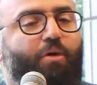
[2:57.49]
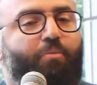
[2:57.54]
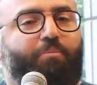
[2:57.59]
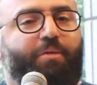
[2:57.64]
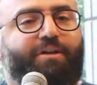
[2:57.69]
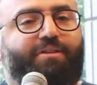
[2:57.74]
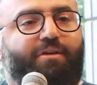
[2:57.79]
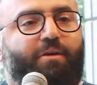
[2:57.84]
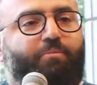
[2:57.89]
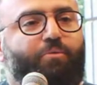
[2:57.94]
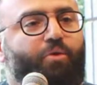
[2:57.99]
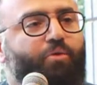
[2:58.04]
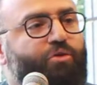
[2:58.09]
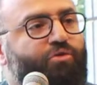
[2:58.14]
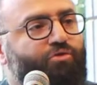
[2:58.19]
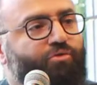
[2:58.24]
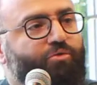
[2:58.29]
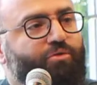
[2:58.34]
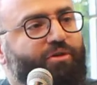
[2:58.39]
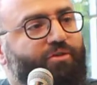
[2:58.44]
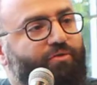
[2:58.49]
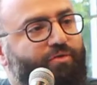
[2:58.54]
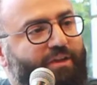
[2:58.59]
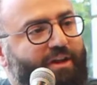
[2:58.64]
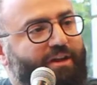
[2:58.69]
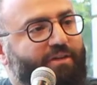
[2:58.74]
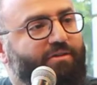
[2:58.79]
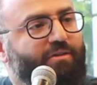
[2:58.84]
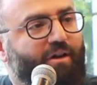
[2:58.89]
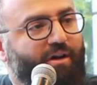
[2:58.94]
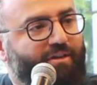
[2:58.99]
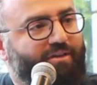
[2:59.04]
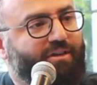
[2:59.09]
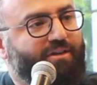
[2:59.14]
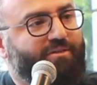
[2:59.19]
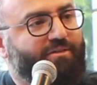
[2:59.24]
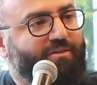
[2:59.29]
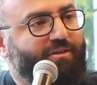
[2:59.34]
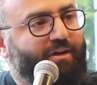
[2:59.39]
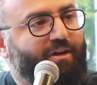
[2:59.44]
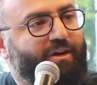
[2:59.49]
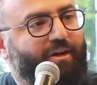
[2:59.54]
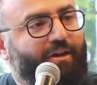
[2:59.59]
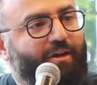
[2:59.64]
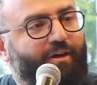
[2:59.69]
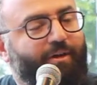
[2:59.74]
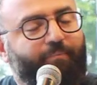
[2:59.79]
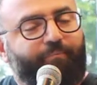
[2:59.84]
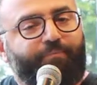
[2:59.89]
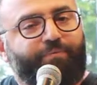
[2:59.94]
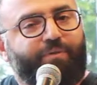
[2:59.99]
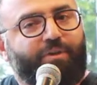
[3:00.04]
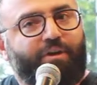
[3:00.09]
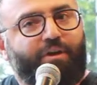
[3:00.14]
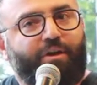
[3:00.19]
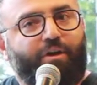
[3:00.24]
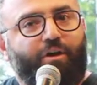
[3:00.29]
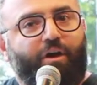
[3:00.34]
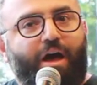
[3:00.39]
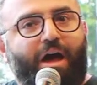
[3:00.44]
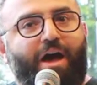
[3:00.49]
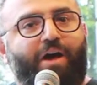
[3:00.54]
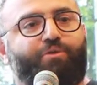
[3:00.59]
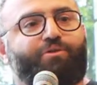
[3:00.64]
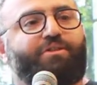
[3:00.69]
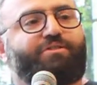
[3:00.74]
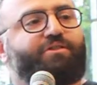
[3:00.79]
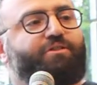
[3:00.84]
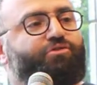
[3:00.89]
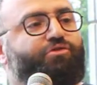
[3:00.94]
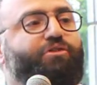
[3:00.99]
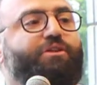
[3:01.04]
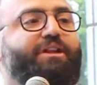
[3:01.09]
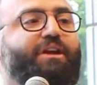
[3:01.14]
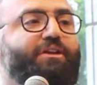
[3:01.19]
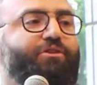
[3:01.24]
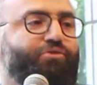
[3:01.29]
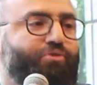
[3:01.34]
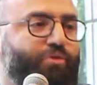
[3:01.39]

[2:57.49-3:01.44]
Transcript: but I'm going to reflect on it. How does it relate